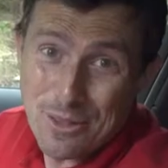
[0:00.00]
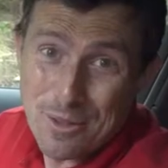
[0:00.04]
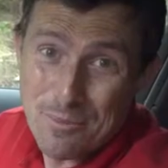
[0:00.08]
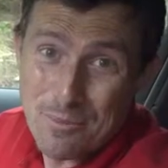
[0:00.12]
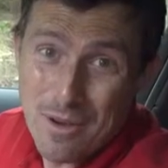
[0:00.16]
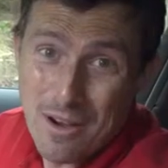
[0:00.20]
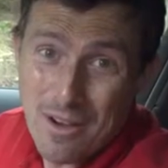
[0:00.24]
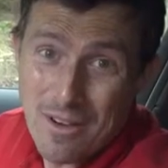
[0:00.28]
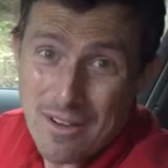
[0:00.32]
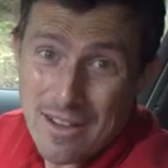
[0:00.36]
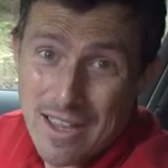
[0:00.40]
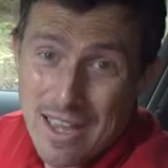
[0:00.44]
on the
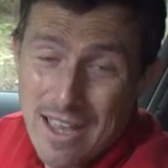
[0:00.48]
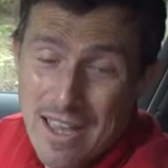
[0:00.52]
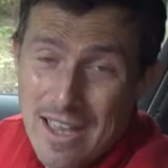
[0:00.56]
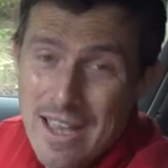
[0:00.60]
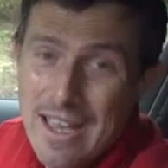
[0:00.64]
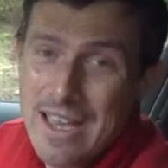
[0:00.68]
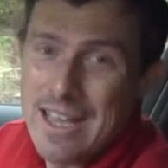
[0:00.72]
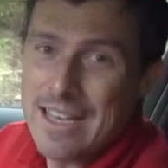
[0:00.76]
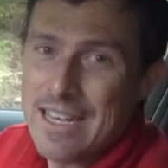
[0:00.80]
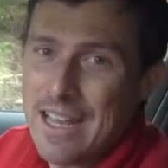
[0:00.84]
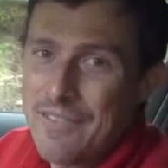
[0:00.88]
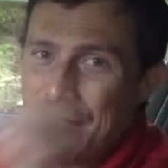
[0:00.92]
market.
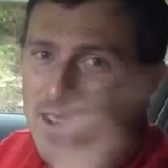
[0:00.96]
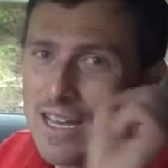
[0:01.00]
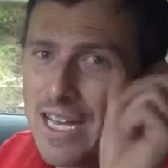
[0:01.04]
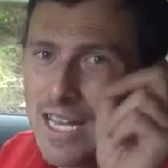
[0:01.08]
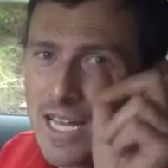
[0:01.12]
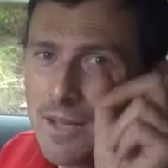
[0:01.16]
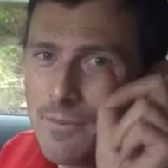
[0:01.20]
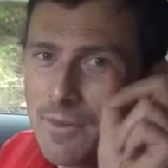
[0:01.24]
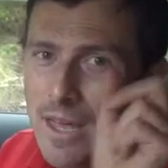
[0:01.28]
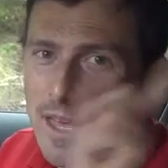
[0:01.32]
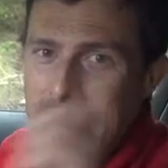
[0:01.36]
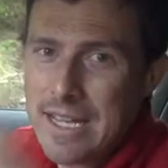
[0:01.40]
Now, if you
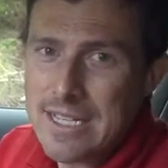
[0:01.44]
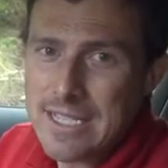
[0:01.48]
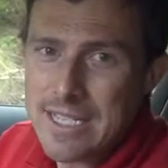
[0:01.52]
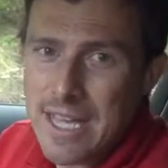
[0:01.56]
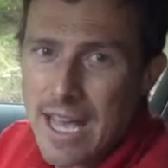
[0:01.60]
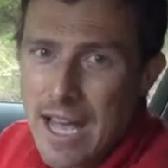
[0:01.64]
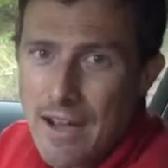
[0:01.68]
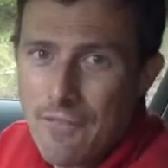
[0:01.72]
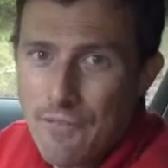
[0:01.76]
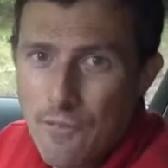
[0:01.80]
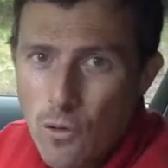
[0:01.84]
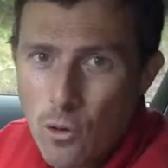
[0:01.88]
click up there, you can
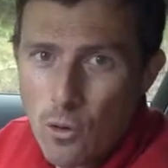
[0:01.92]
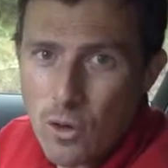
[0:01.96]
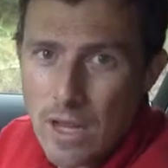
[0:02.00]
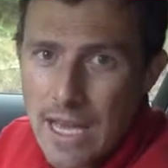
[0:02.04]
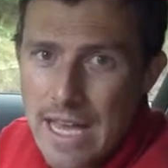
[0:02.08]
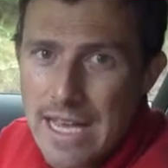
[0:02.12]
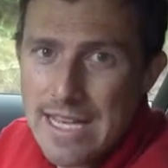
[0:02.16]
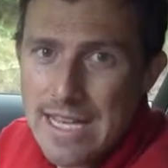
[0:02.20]
see our full